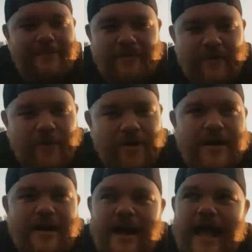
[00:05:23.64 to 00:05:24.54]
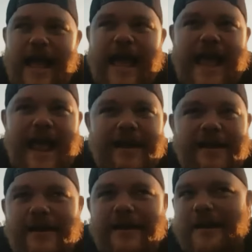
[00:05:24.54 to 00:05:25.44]
before. And
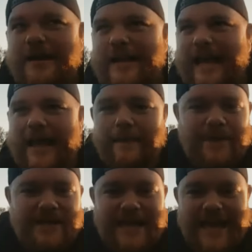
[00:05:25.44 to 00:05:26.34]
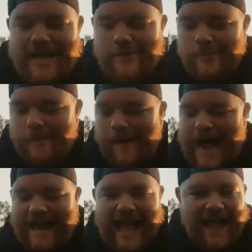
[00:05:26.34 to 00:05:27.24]
it became
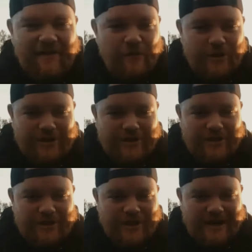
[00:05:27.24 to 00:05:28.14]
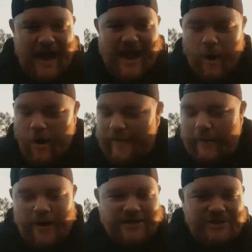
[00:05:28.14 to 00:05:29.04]
my everything. I all I
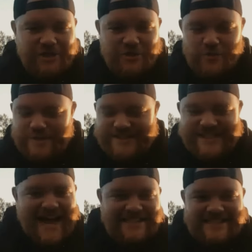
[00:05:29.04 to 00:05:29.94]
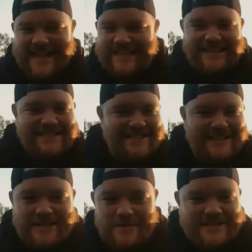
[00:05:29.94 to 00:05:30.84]
wanted to do was dissect these
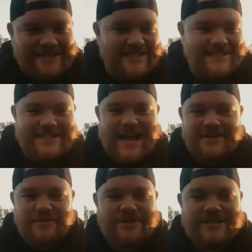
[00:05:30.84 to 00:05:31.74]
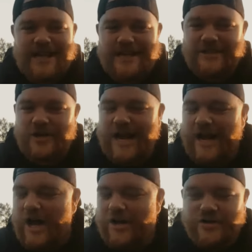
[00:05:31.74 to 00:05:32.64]
lyrics that these guys were saying and try to
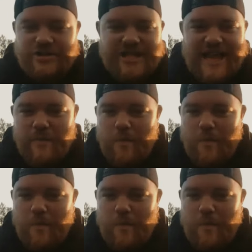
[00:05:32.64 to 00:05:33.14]
understand